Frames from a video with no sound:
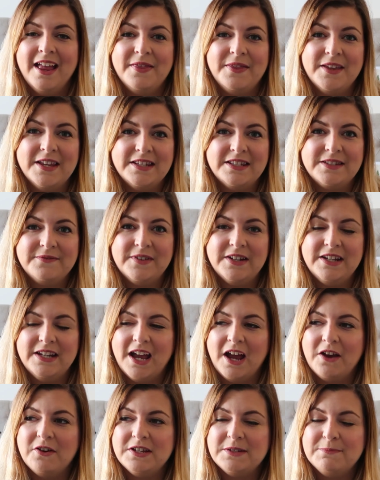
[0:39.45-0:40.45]
This
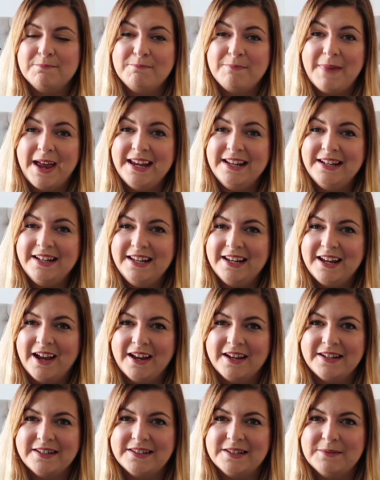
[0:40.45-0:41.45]
video is mainly
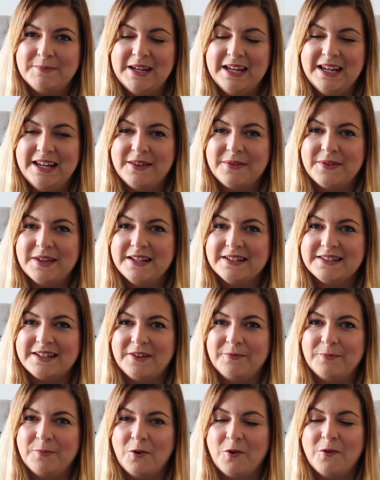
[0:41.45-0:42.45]
going to be things
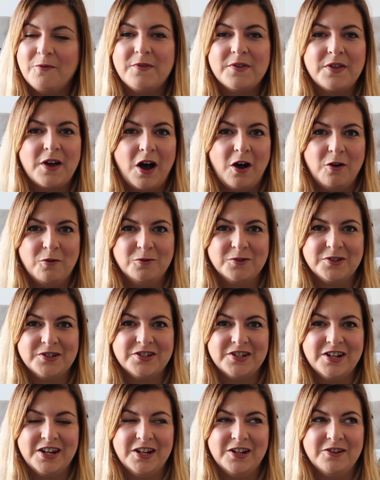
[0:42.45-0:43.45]
I've bought for the older
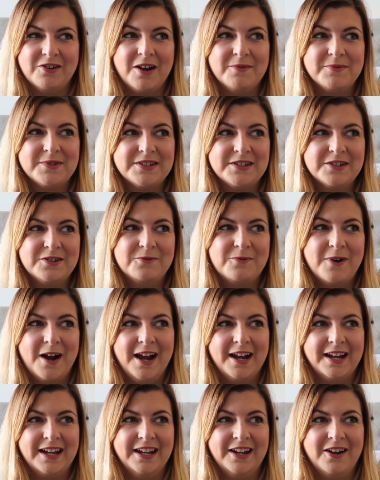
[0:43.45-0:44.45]
2. I'm still
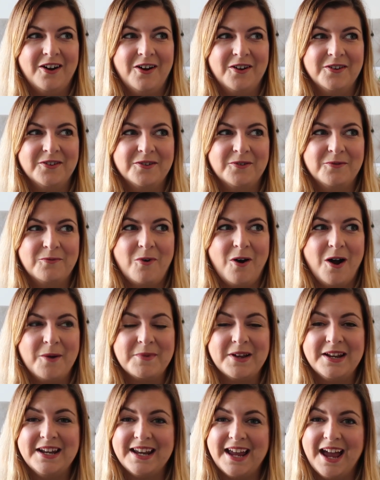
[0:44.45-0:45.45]
working on what
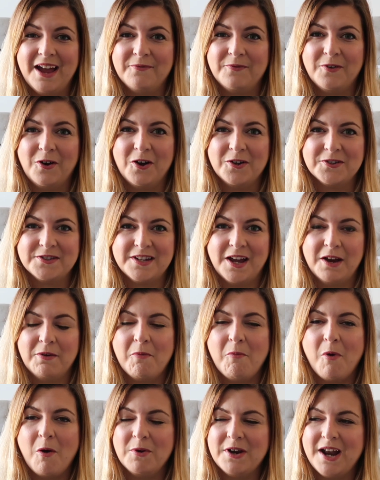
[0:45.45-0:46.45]
I'm going to get for Otto
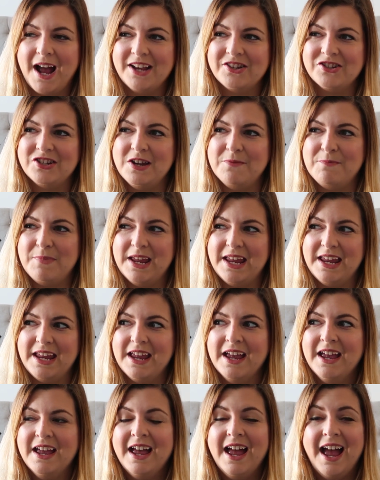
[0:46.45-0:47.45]
and what would actually
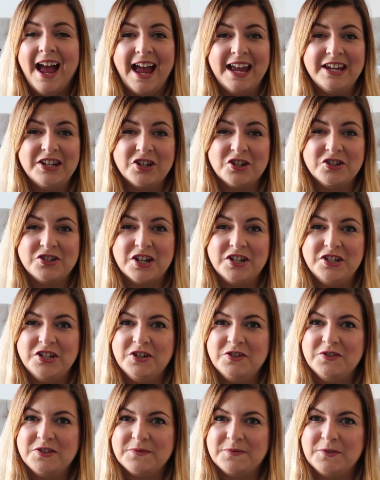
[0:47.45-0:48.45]
be a good and
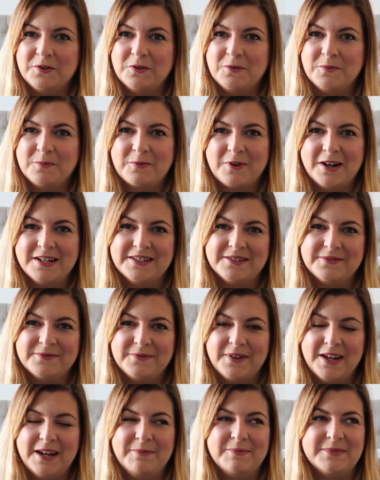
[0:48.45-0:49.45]
useful present
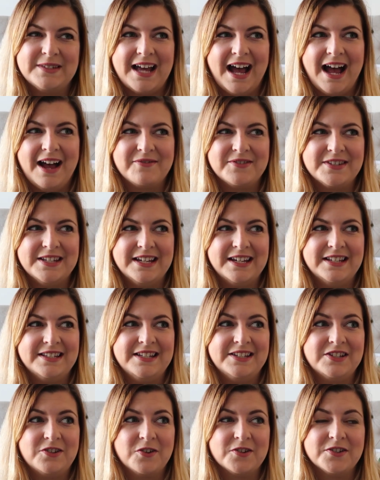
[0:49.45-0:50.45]
for him to have, seeing as
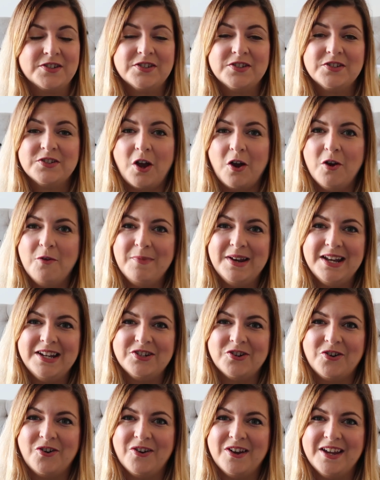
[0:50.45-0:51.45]
he's got so many
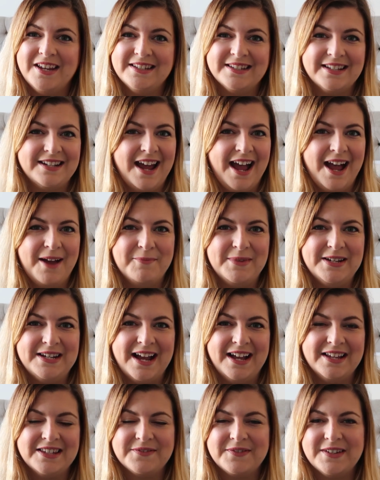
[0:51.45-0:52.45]
toys and
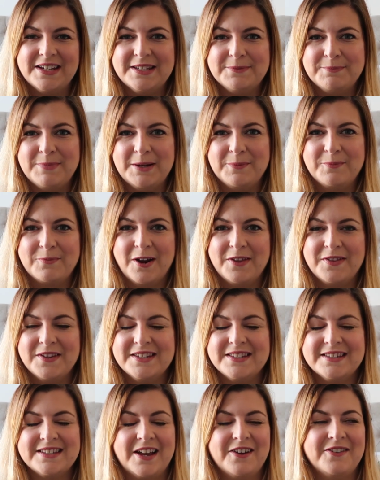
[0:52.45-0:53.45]
hand-me-downs for his big
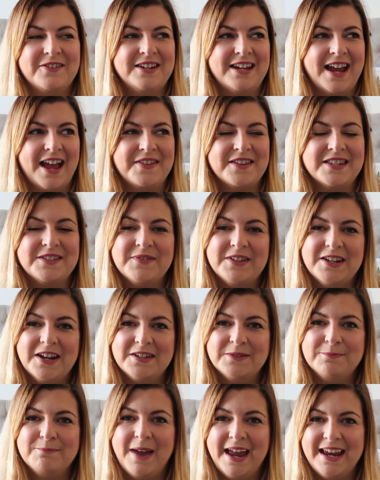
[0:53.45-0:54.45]
brothers. So yeah, this video
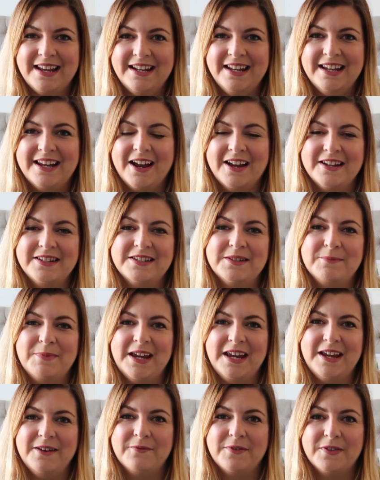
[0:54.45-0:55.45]
is mainly going to
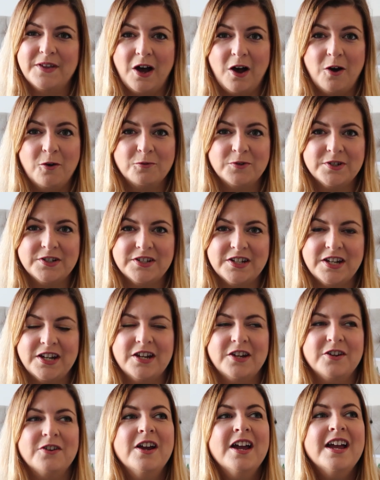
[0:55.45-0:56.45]
be for the older
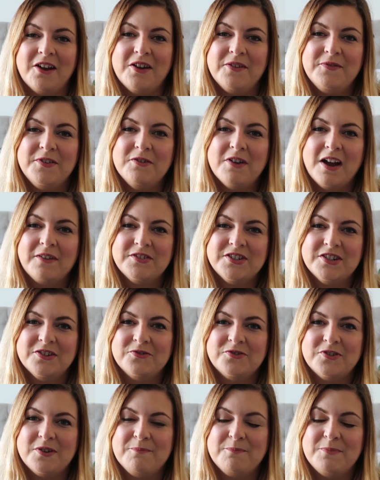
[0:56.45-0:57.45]
2. So if you have
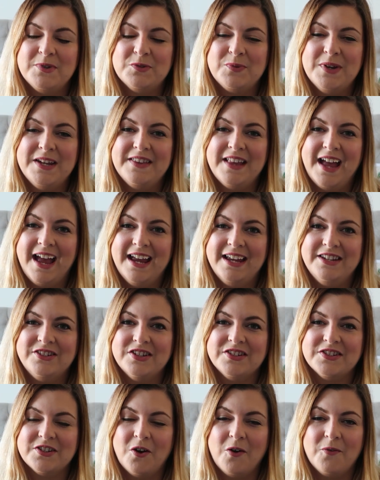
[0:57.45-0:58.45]
children between the
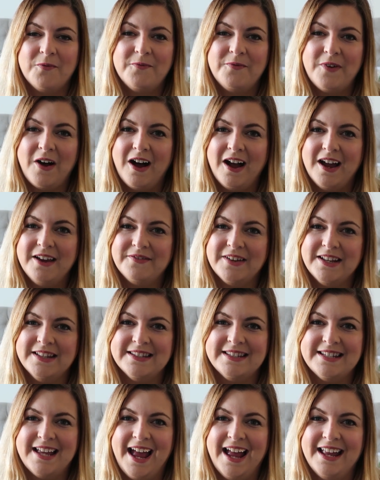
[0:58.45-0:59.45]
ages of 5
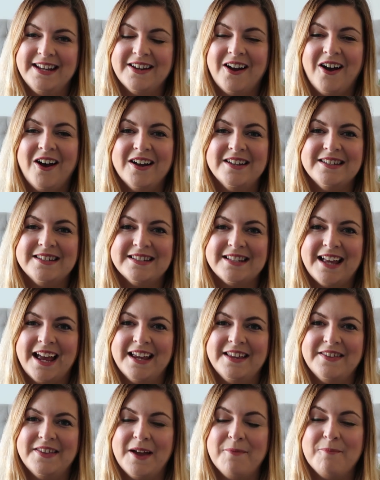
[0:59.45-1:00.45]
and 10, I'd
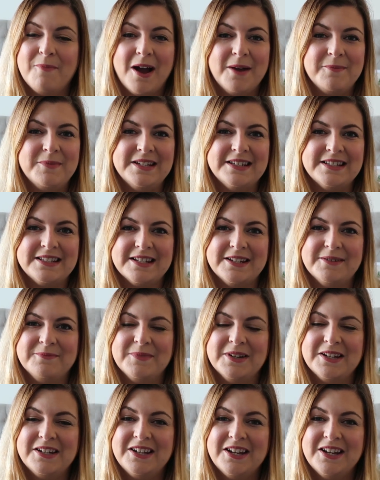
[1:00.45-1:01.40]
say there might be some